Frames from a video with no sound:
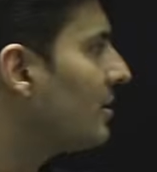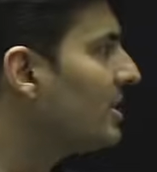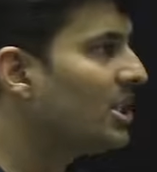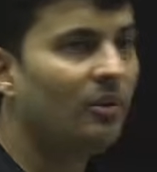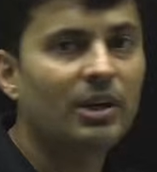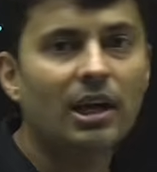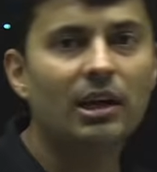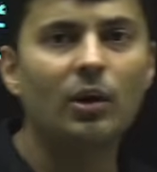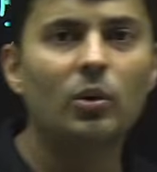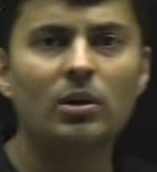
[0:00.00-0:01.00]
you have taken
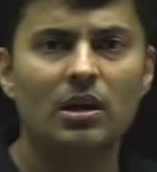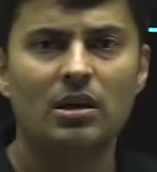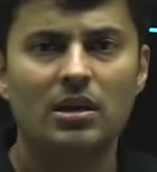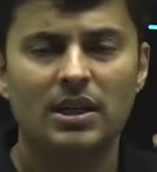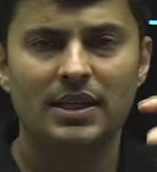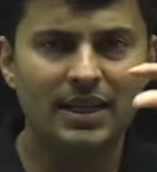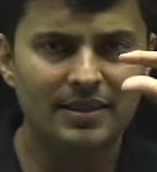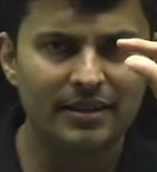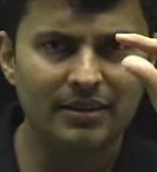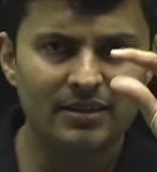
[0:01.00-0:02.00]
out, yes,
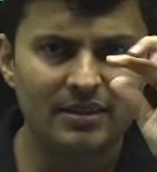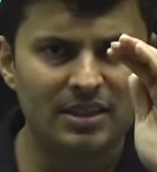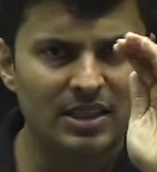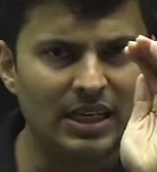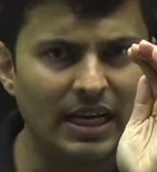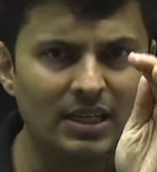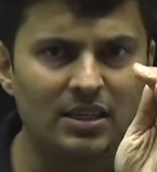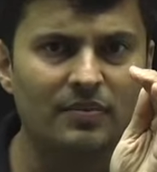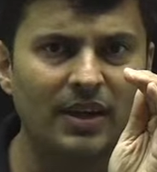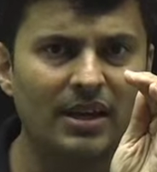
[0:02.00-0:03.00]
it is slightly
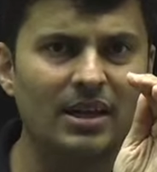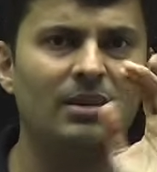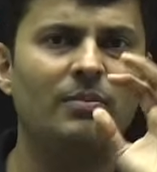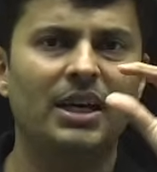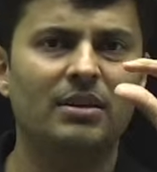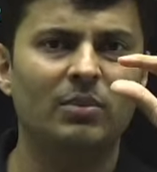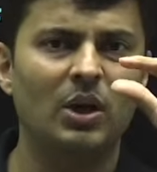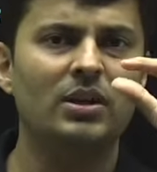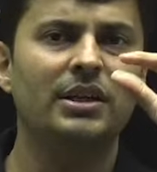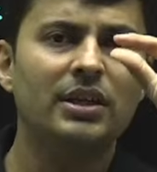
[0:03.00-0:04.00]
spherical, but because
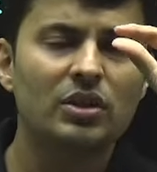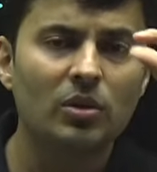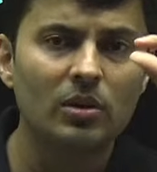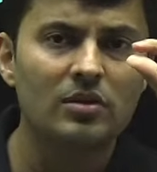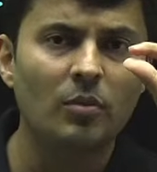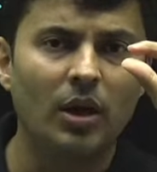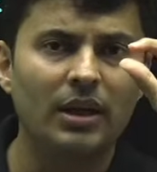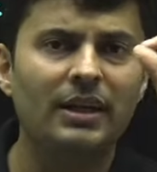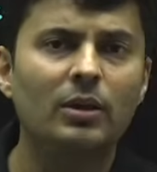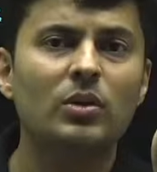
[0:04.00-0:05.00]
it is so small, it
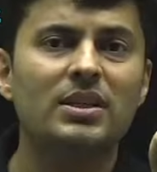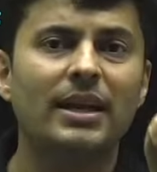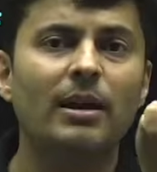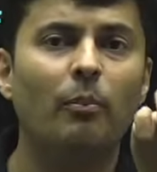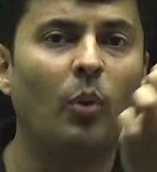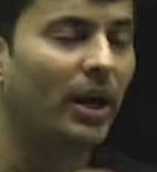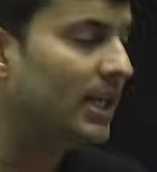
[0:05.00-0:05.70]
looks like a point